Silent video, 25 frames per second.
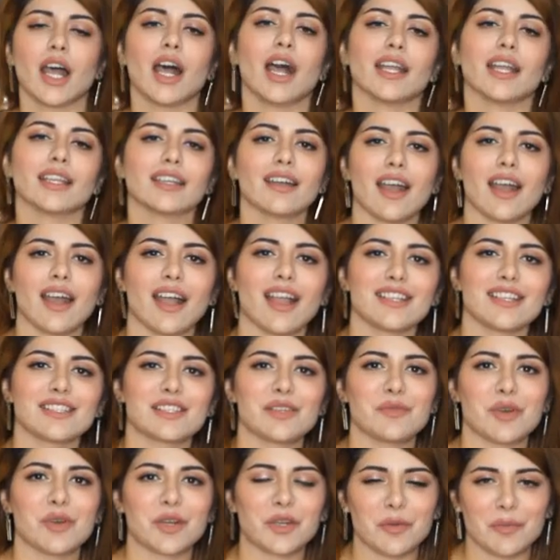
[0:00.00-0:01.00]
Hi guys,
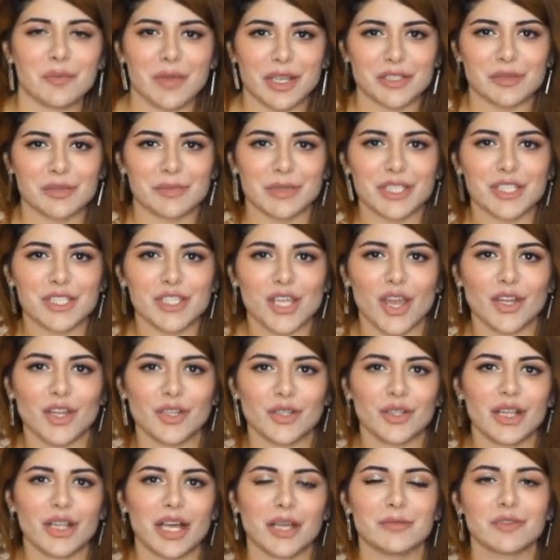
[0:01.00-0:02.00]
and welcome back to my
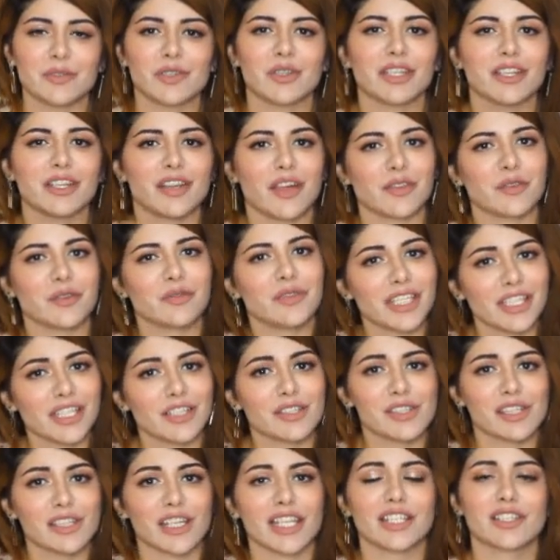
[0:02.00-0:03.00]
channel. I'm doing another
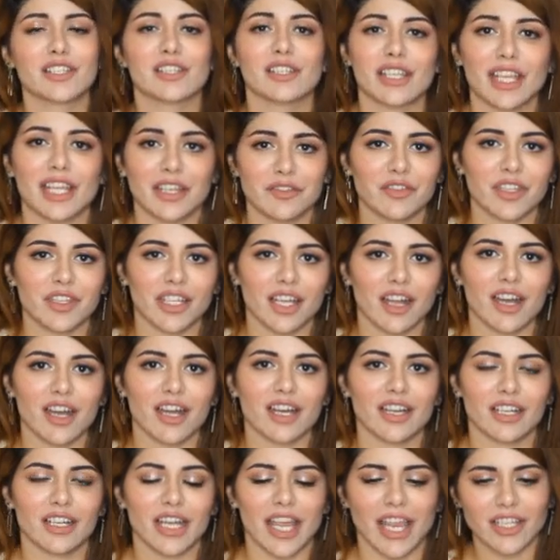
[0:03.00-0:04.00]
video today. Today we
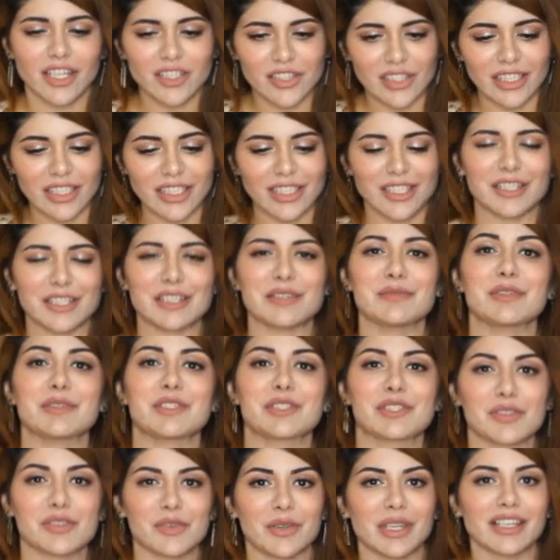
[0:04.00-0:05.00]
are actually going to be
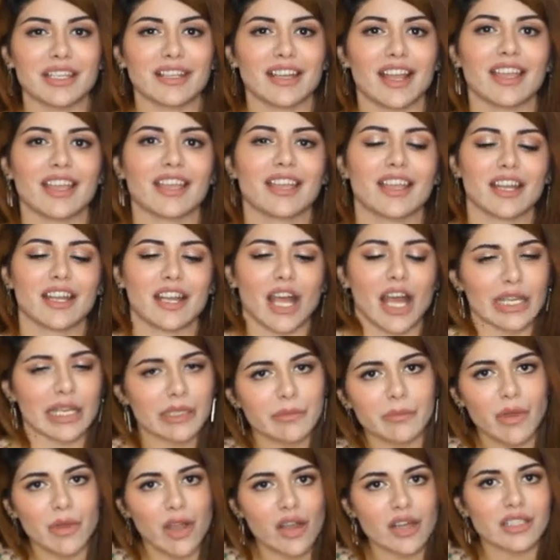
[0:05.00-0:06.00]
doing like an
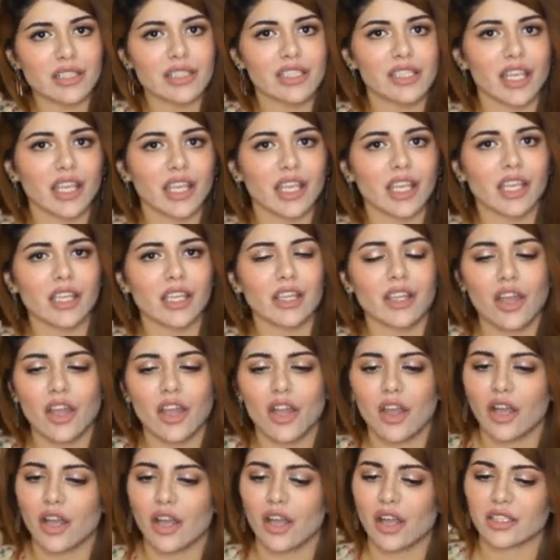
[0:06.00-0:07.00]
unboxing
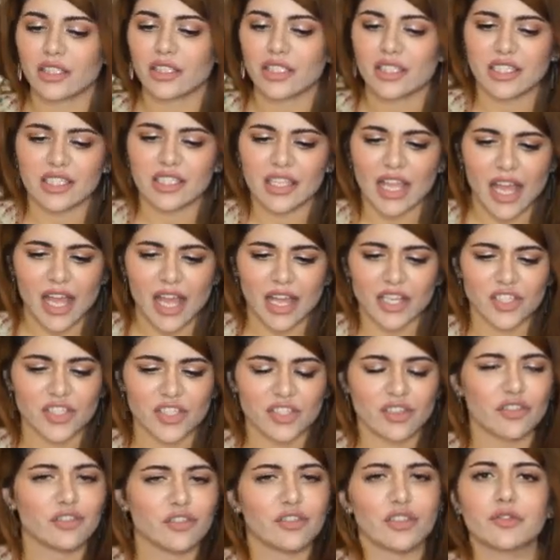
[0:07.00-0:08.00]

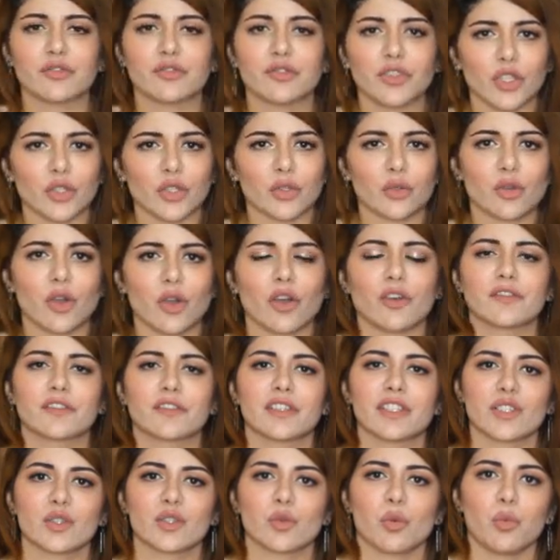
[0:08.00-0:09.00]
slash review of
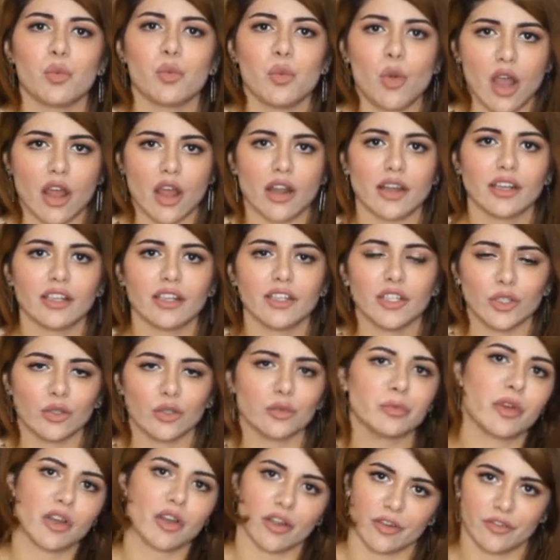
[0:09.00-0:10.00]
this one
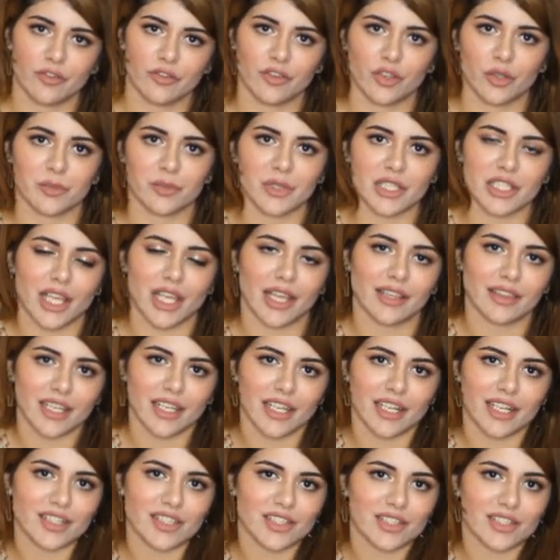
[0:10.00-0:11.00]
new perfume set
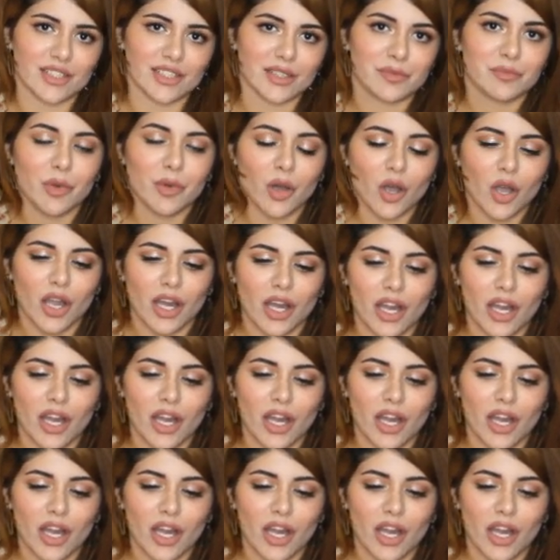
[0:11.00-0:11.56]
that I just bought,